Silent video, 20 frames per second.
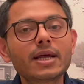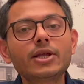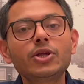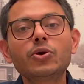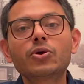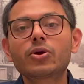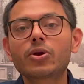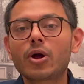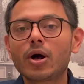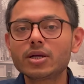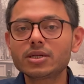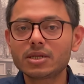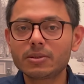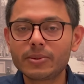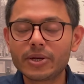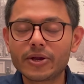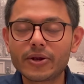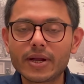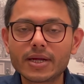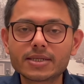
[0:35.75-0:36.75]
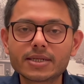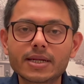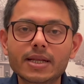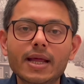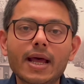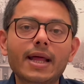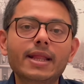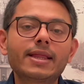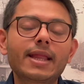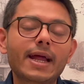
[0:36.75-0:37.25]
you cross immigration,
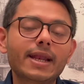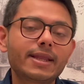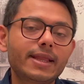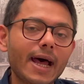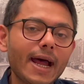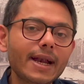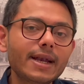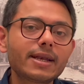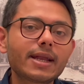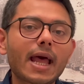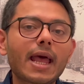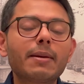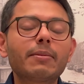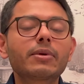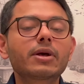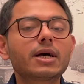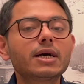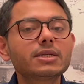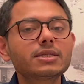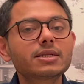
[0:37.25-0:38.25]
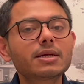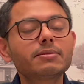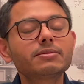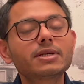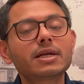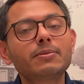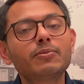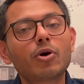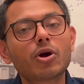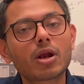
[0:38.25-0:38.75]
and at that time Customs
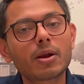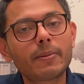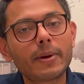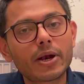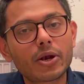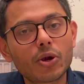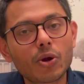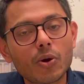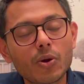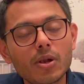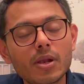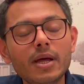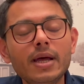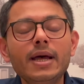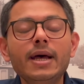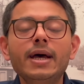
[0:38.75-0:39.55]
and Border Patrol